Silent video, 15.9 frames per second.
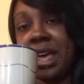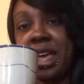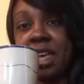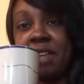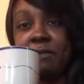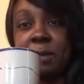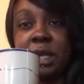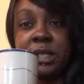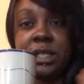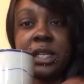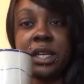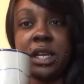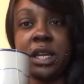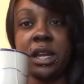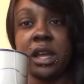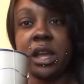I have my
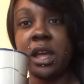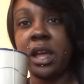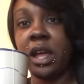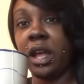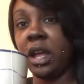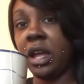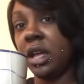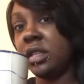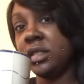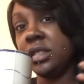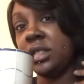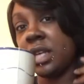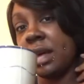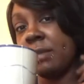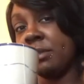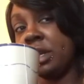tea and
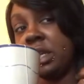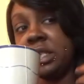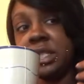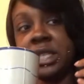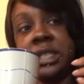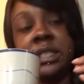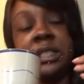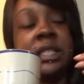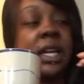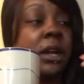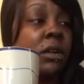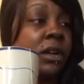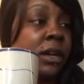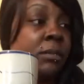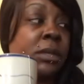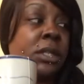I'm going to sit
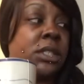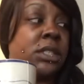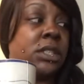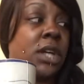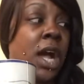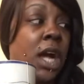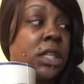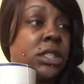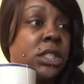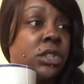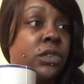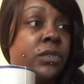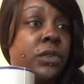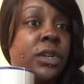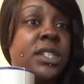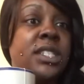down and I'm going to talk to
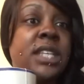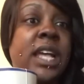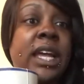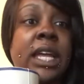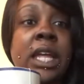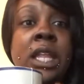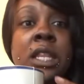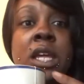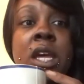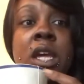you for a second